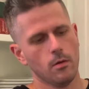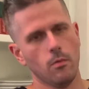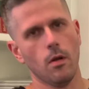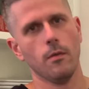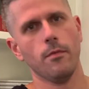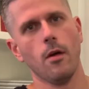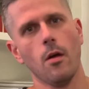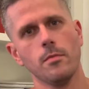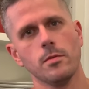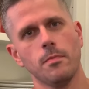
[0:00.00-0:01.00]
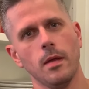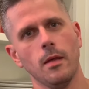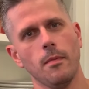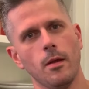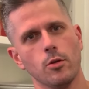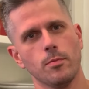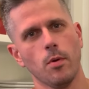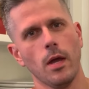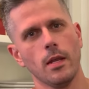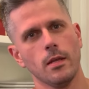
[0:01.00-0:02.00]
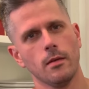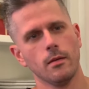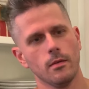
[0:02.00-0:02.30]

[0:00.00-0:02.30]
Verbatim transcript: Walden Farms peanut butter spread. Okay.